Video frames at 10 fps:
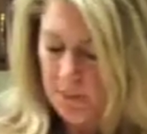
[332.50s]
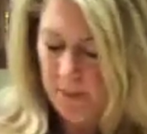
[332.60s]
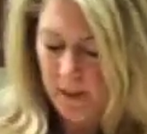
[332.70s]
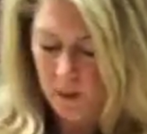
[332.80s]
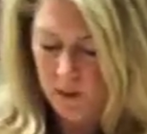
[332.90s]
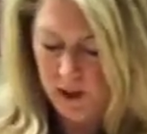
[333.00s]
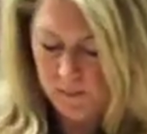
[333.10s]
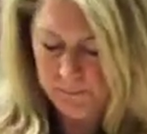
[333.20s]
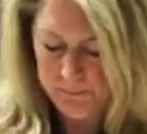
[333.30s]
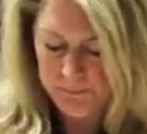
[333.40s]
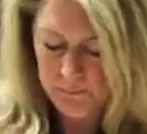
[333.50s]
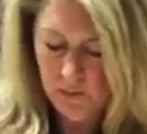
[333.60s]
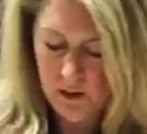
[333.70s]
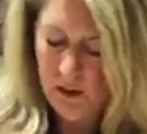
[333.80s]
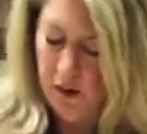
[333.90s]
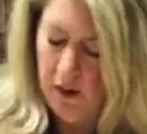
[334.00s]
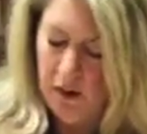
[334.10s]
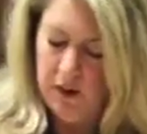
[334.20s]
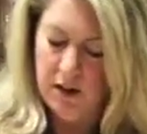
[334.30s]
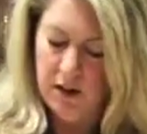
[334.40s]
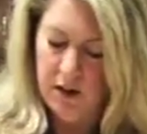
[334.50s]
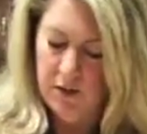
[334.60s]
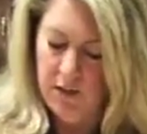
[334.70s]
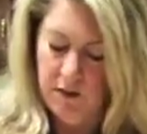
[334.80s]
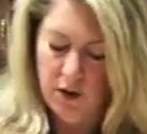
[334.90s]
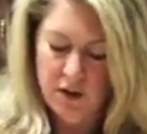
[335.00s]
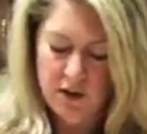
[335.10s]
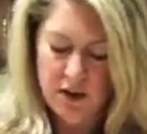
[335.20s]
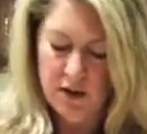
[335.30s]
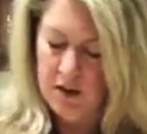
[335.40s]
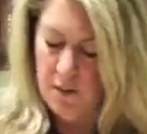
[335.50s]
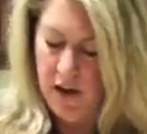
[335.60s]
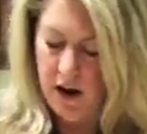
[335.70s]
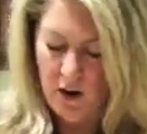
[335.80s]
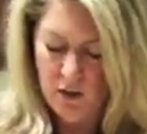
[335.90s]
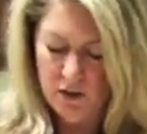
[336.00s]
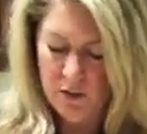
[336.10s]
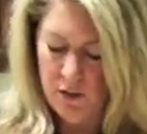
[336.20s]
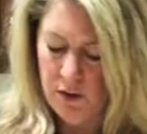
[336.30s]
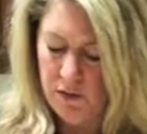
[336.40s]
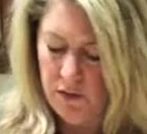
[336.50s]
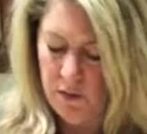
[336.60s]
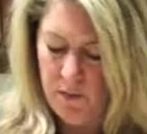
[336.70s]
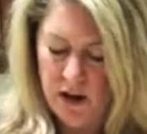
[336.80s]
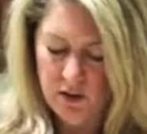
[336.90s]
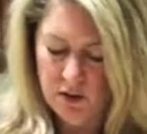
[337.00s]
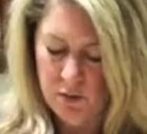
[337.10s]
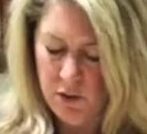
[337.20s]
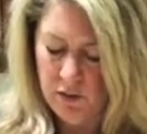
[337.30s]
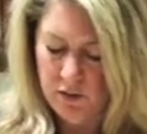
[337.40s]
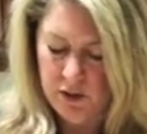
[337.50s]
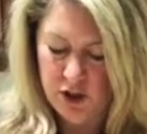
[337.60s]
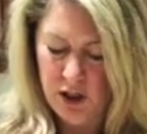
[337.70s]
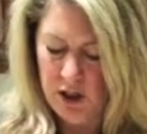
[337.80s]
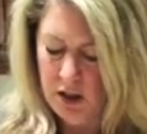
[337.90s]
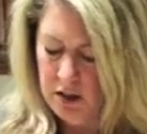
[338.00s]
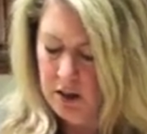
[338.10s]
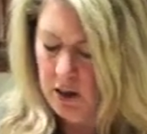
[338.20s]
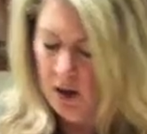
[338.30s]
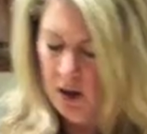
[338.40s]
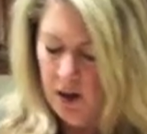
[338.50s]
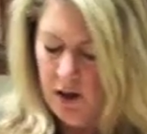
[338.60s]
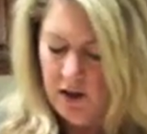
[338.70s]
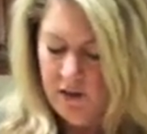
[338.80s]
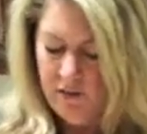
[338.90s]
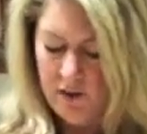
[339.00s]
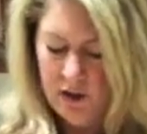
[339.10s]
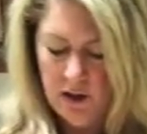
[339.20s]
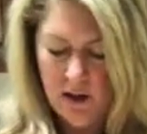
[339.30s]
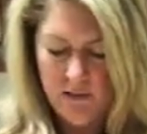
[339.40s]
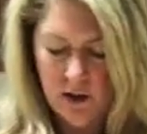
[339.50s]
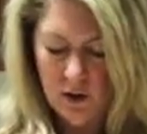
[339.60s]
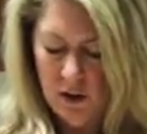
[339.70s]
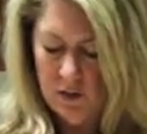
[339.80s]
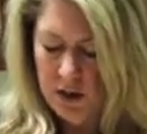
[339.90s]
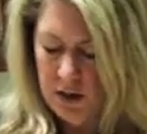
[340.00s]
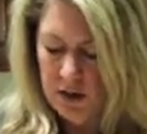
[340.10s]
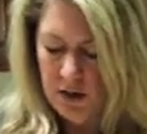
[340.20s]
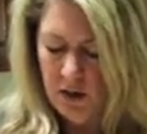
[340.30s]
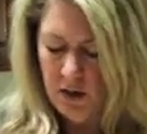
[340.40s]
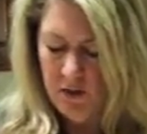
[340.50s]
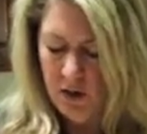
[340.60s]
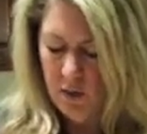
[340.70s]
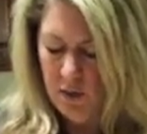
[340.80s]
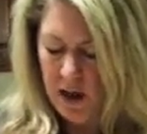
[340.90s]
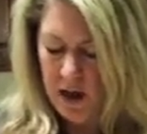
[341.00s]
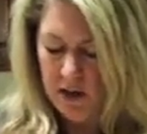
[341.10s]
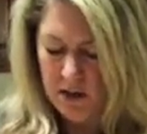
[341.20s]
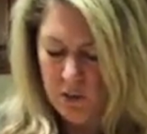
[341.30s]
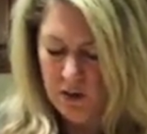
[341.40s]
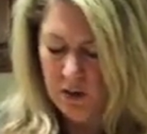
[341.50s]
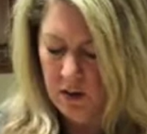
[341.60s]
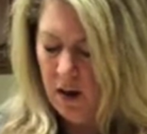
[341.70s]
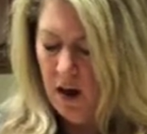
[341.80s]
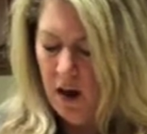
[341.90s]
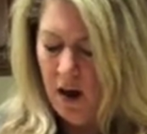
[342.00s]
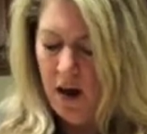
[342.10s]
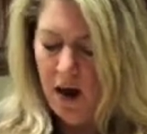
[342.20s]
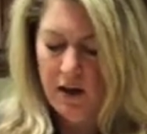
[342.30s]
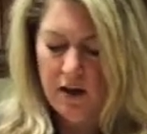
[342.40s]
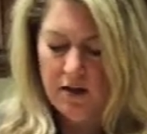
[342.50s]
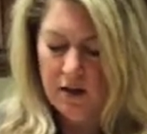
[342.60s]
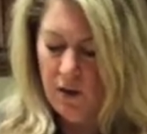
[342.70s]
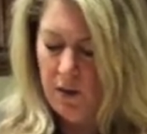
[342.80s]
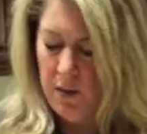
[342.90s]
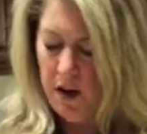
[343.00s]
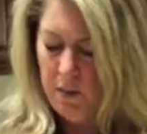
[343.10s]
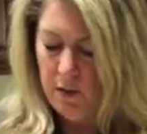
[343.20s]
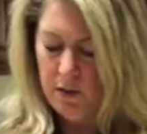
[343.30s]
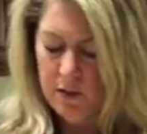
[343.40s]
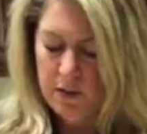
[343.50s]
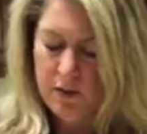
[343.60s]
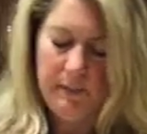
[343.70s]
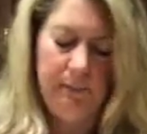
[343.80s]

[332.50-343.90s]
Here we go. Let's get a good flavor. You can see the tomatoes are beautiful, the basil's beautiful, the cheese. Got the Philadelphia cream cheese in there giving you a base with the onions and the red peppers.